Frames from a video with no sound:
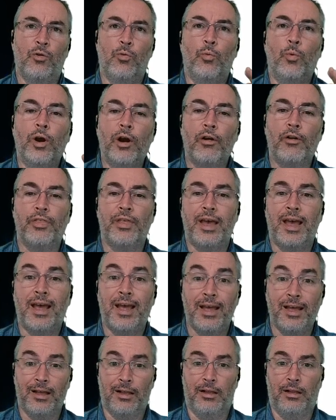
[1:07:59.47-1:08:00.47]
Where the
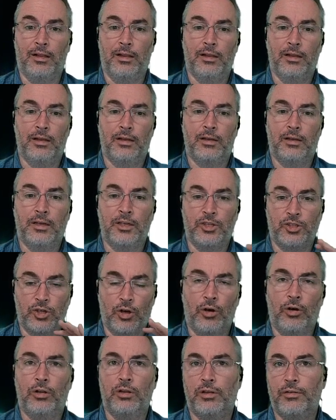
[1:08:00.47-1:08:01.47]
hell is
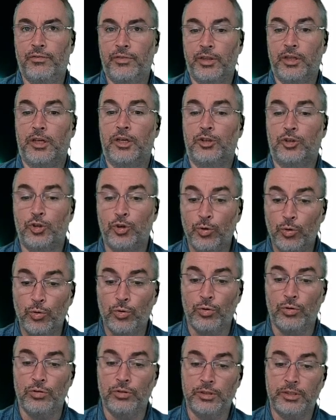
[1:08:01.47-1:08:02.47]
all of the
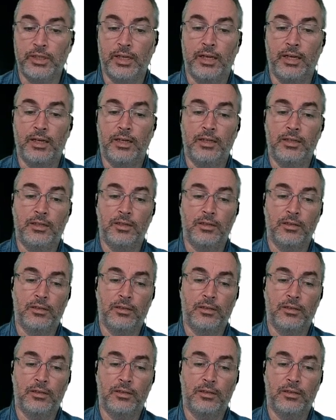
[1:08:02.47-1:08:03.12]
tools and